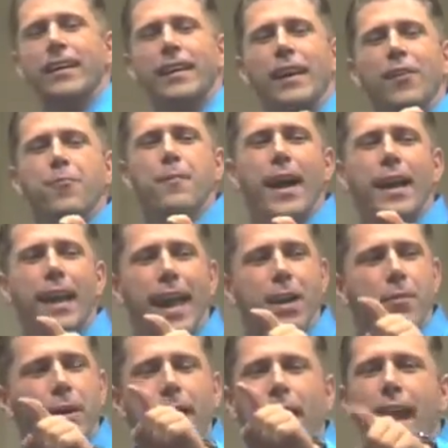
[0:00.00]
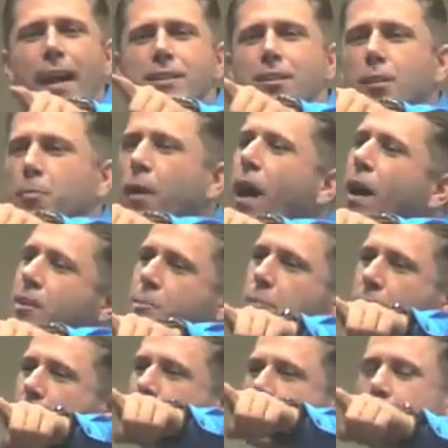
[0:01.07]
Give my camera guys an applause,
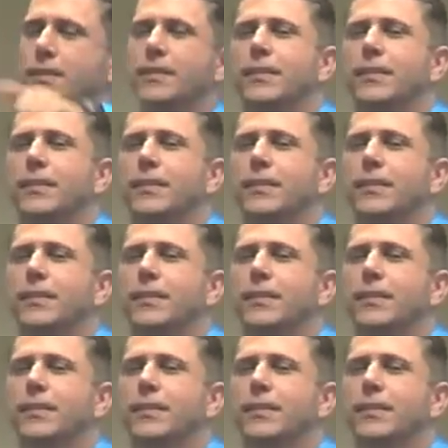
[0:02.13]
please.